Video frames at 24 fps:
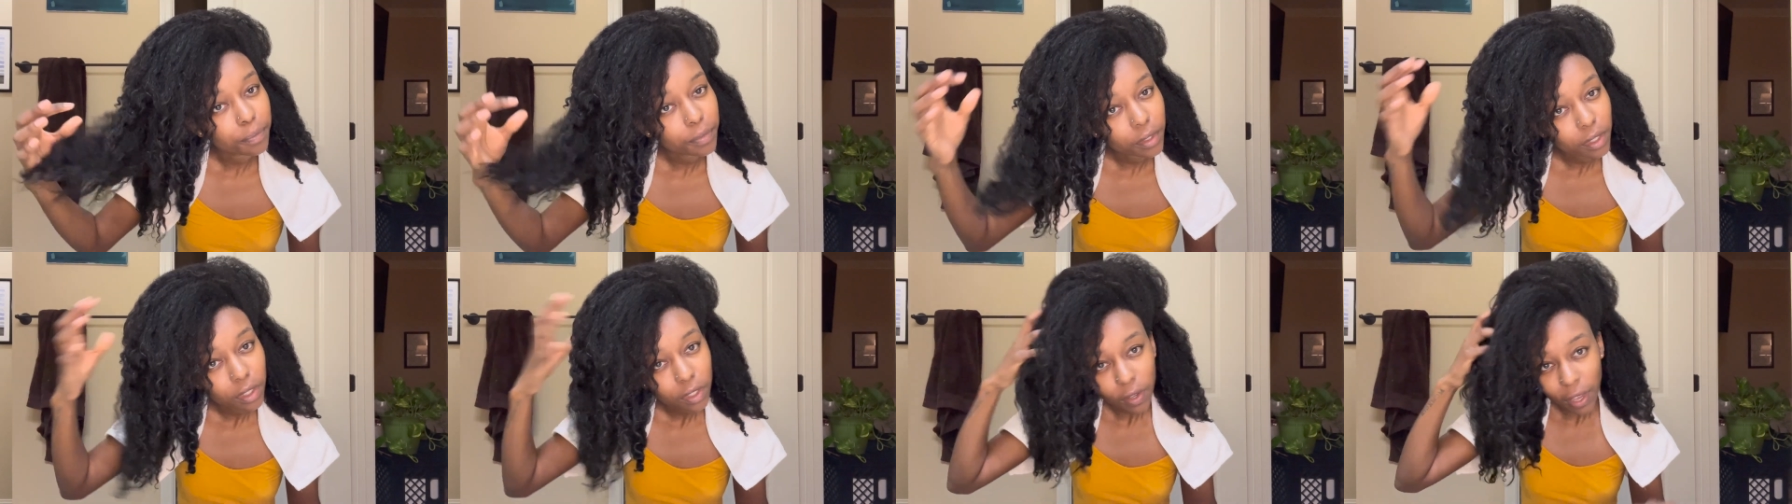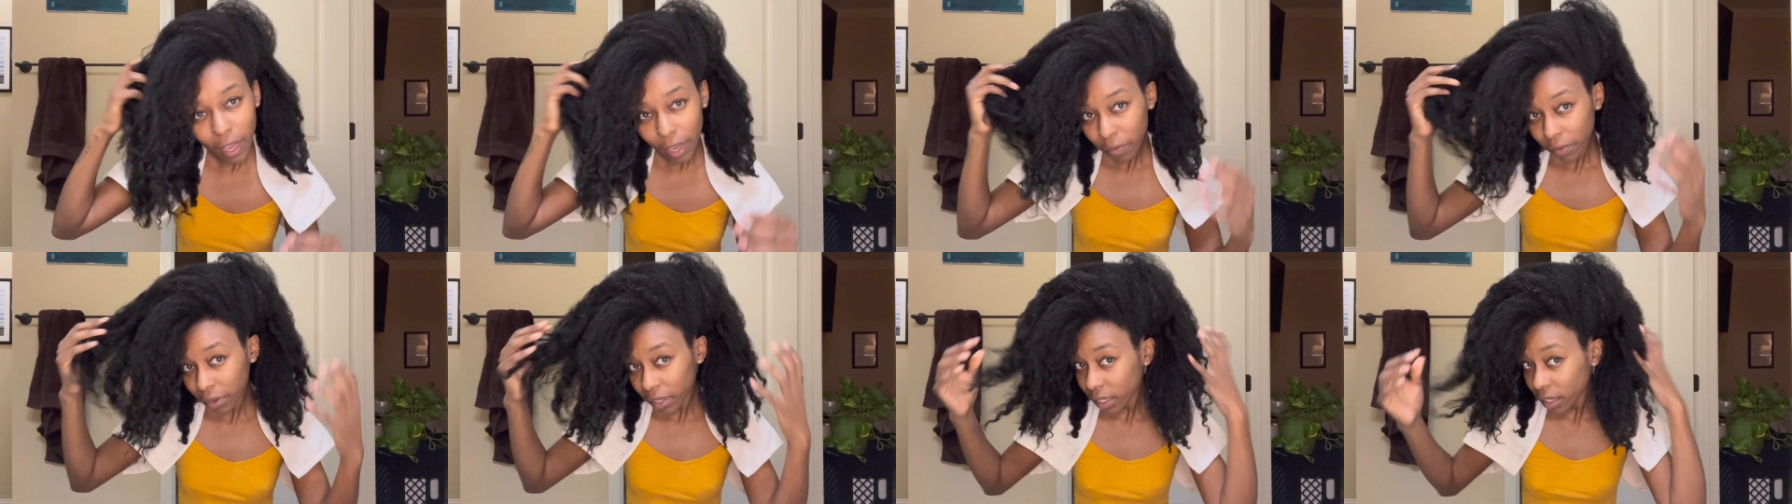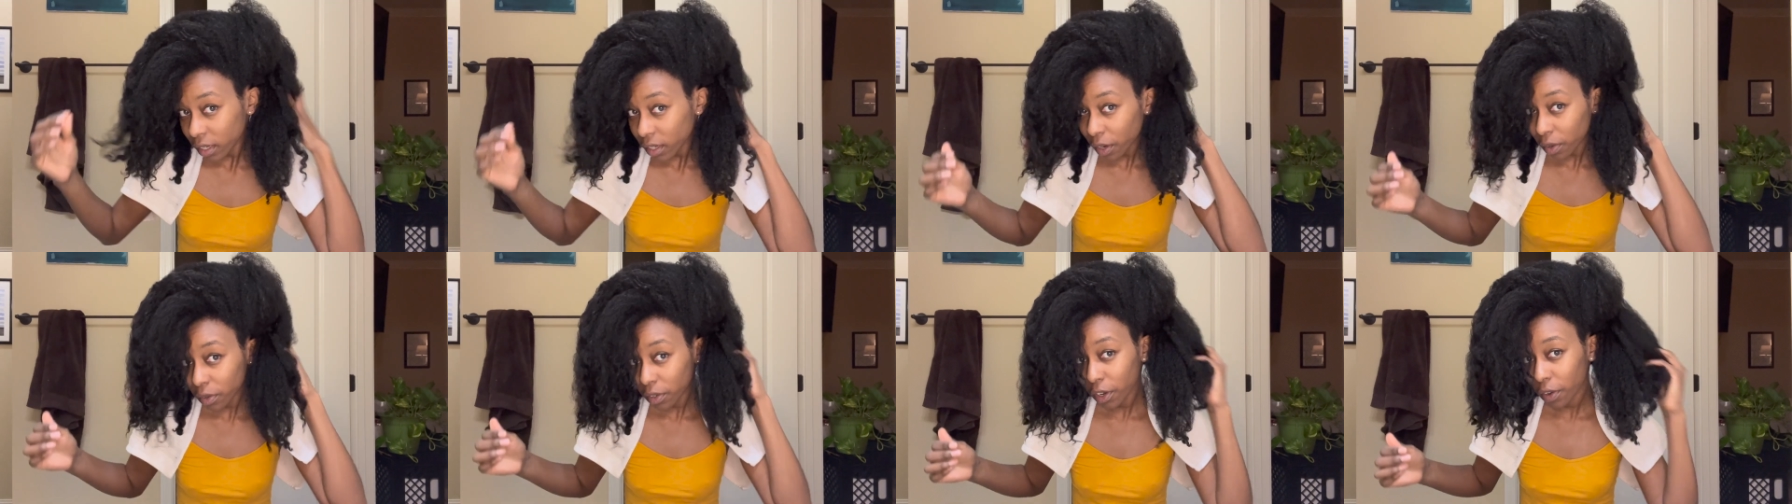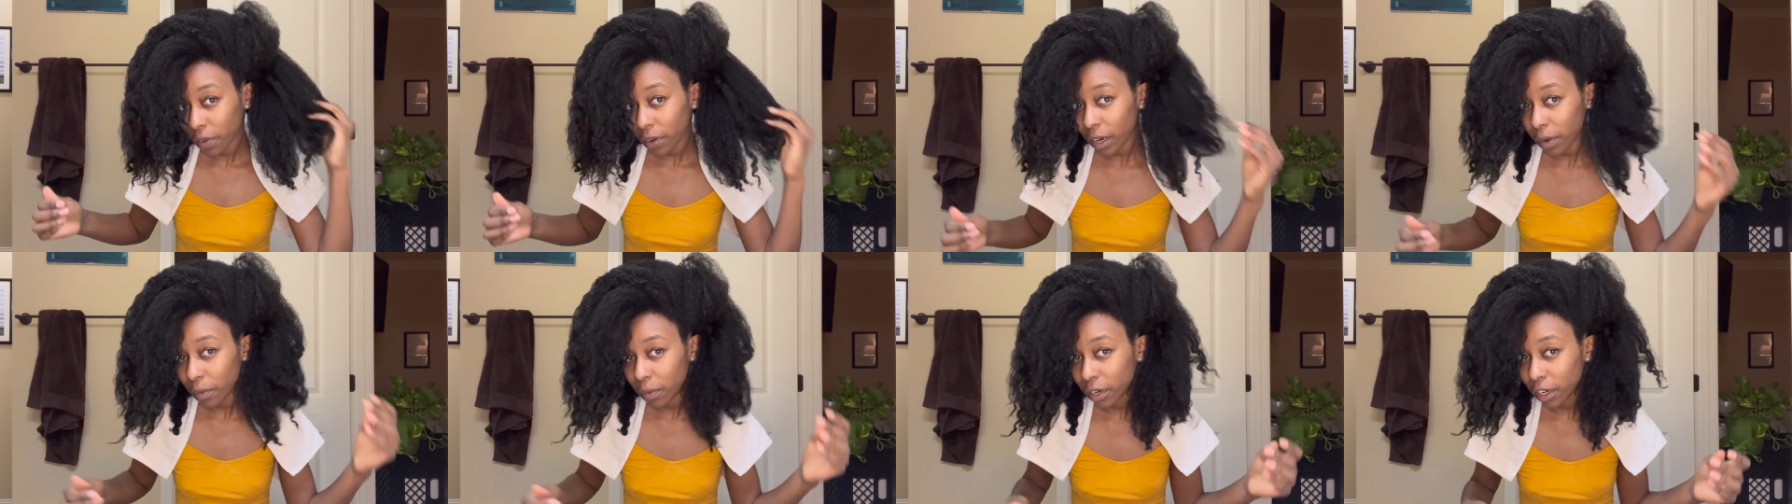So I really don't know
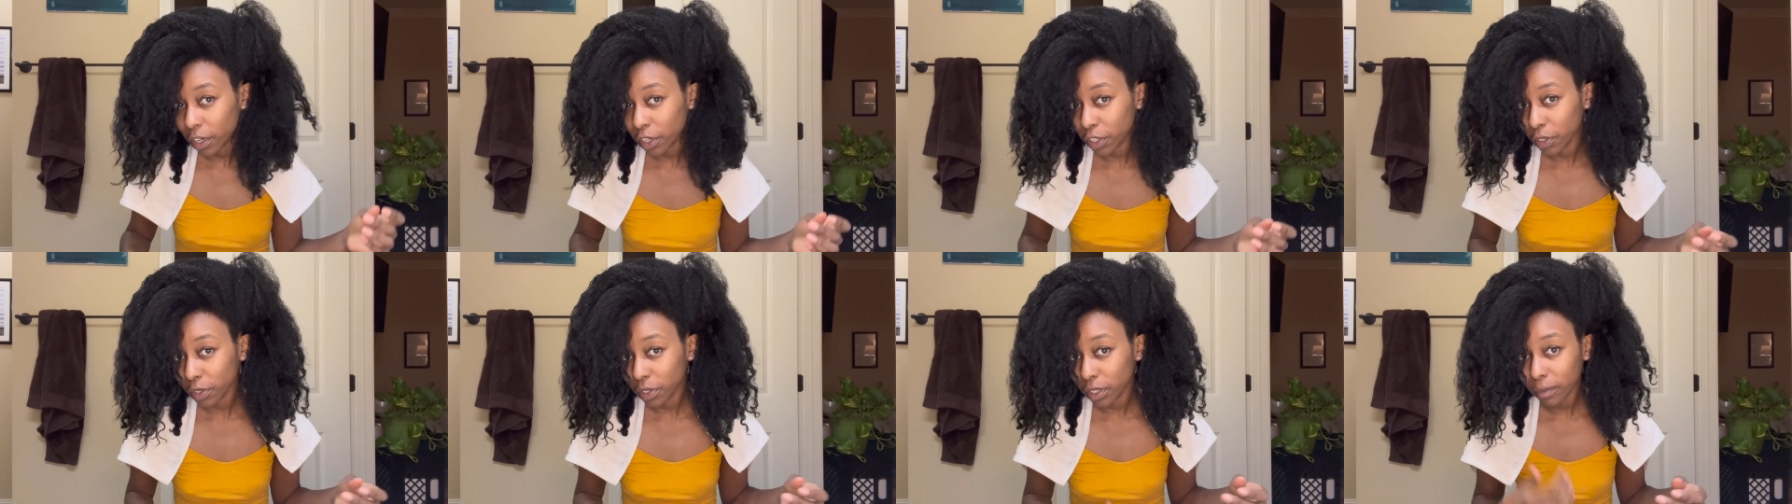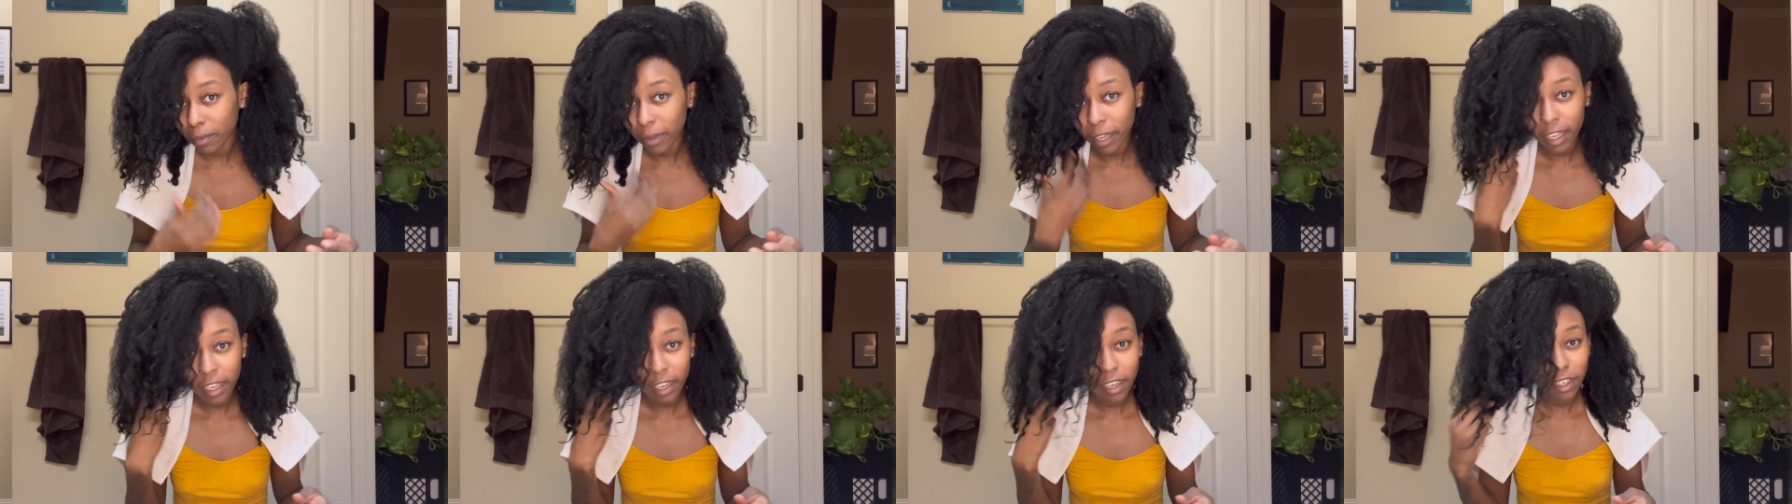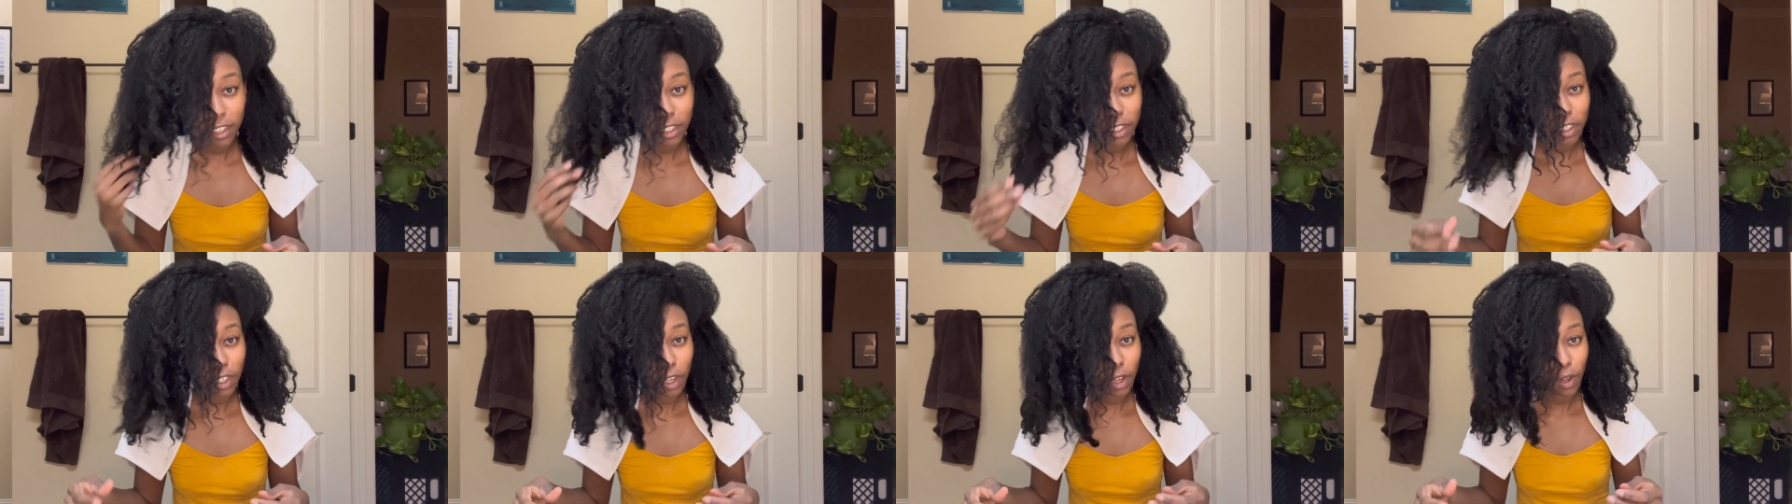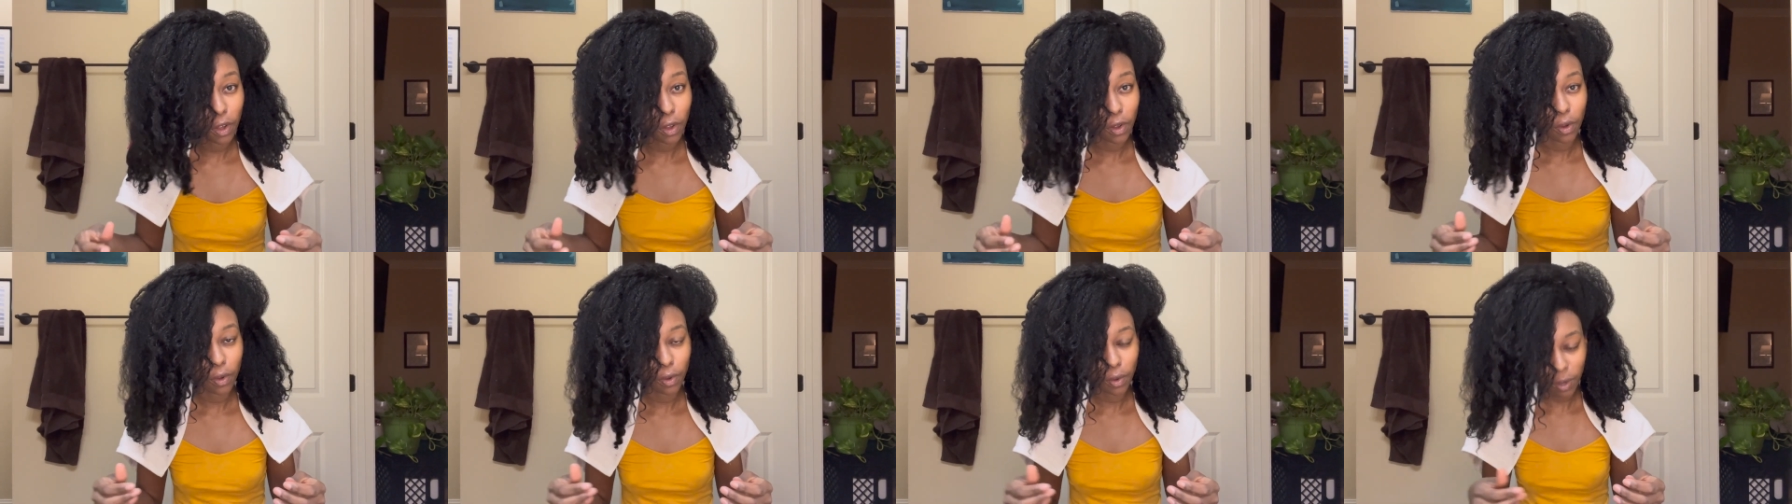what I want to do to my hair,
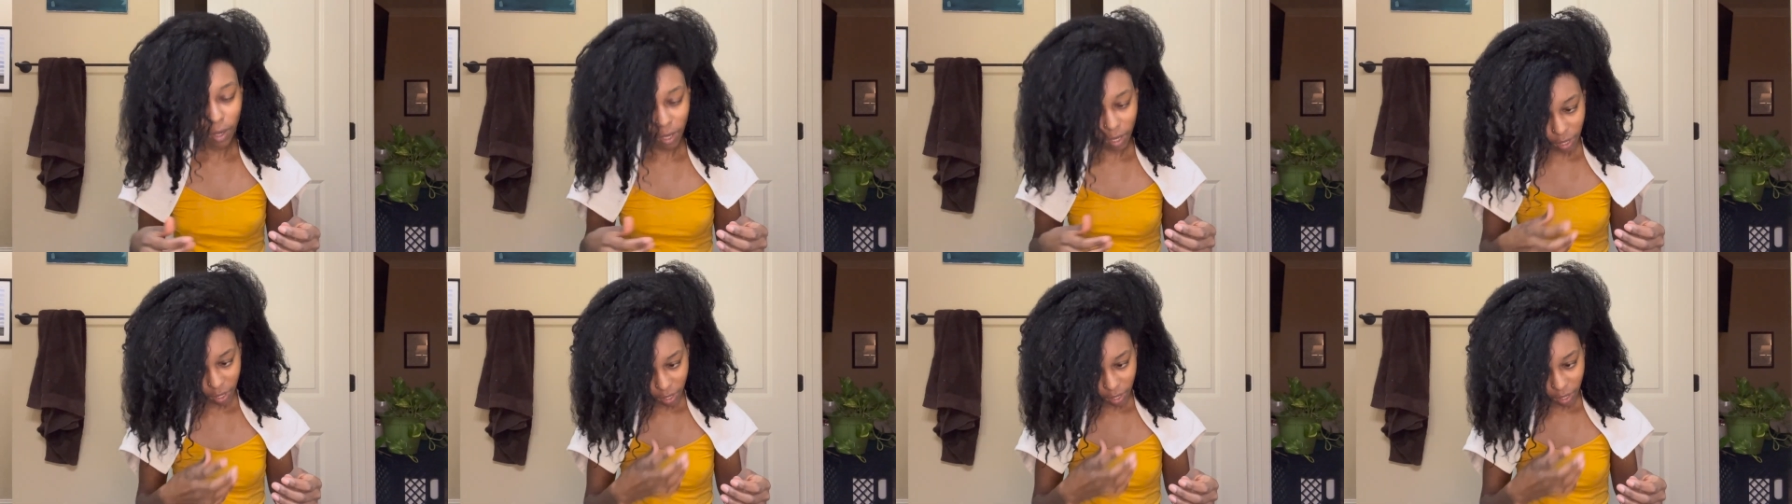so